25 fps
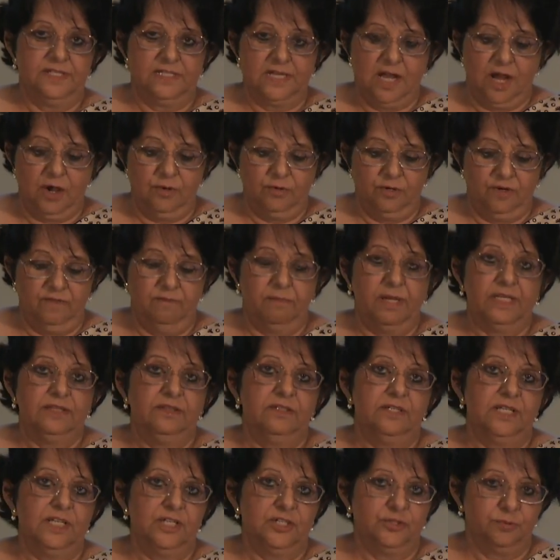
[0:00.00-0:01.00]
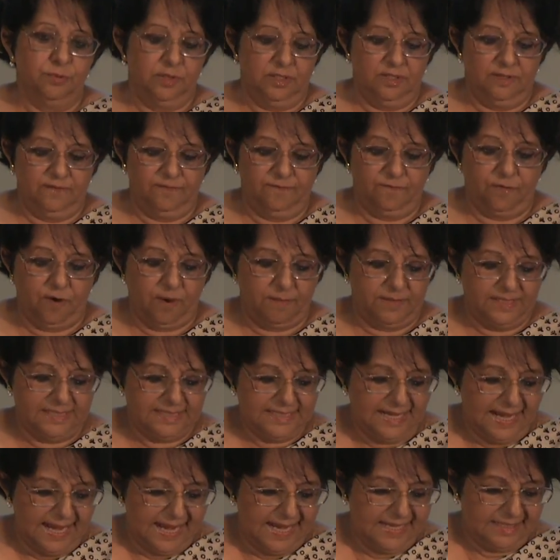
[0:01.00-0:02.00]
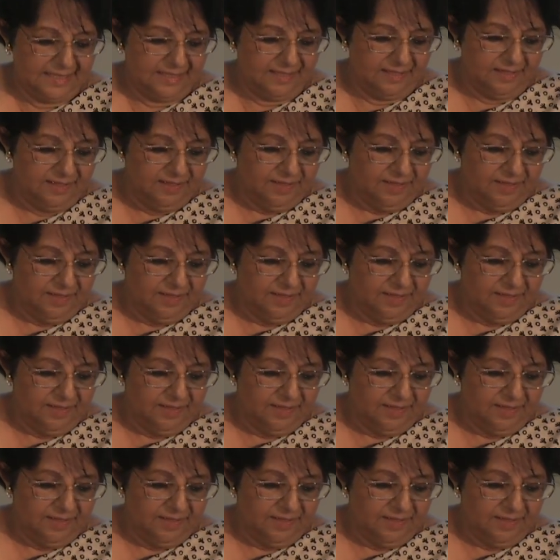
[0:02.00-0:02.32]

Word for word: the town of Bhadreshwar from attack.